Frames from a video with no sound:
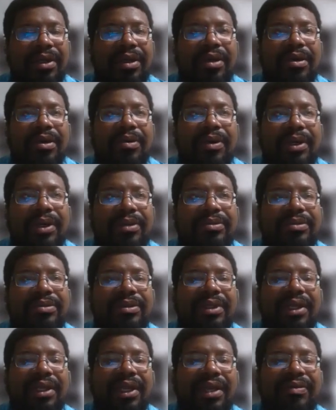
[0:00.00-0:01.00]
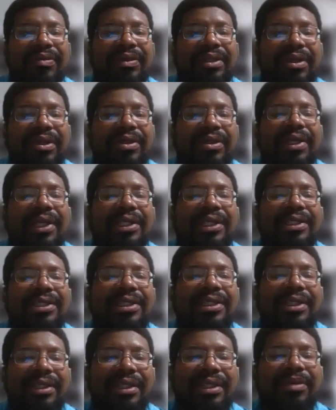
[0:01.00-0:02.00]
Well, even though that is
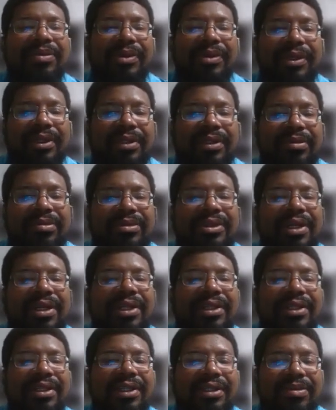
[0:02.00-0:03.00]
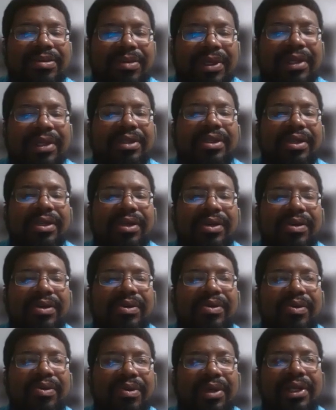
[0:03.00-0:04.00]
deliberate, trying to explain to you
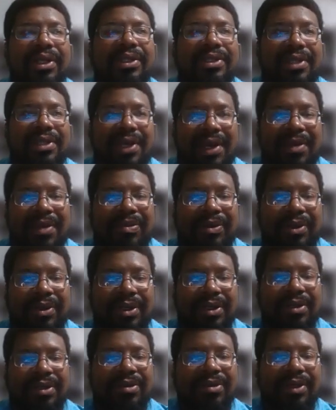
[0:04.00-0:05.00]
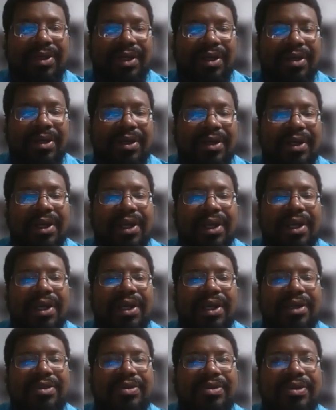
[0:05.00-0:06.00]
what is happening here,
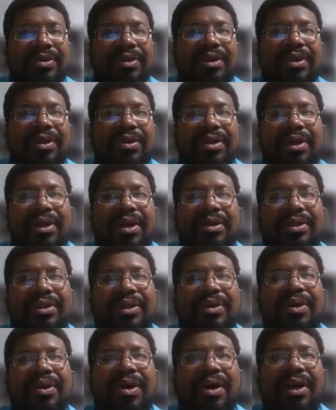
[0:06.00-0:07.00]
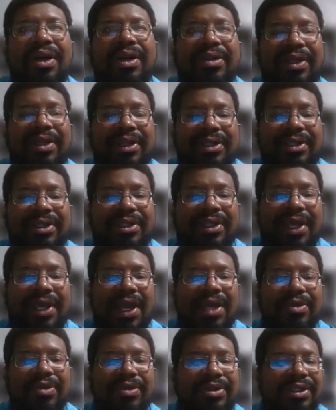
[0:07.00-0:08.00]
you could also argue that it's just
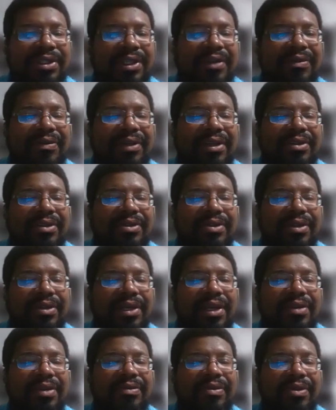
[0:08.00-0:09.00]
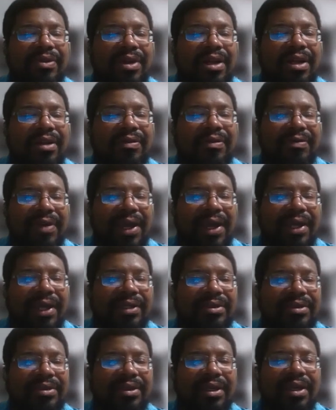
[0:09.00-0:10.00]
casual. It's just giving us kind of raw
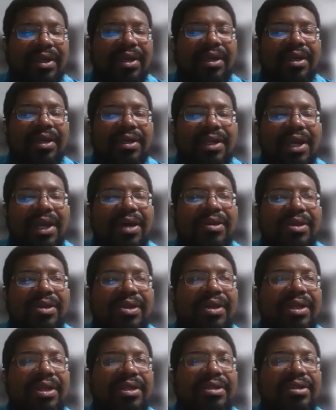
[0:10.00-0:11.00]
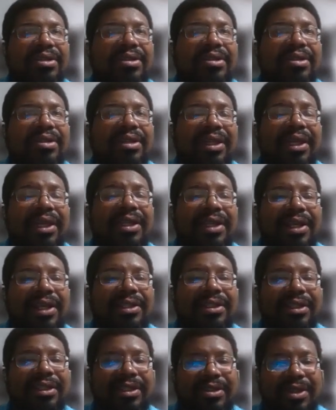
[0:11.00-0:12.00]
facts. Now, you can
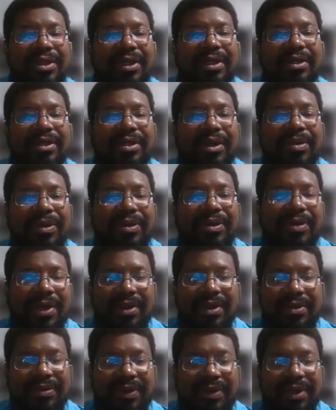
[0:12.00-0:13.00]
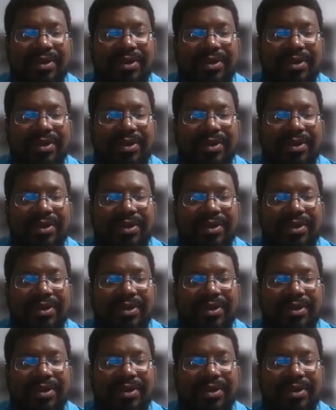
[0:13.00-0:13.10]
theologically try to interpret why those facts are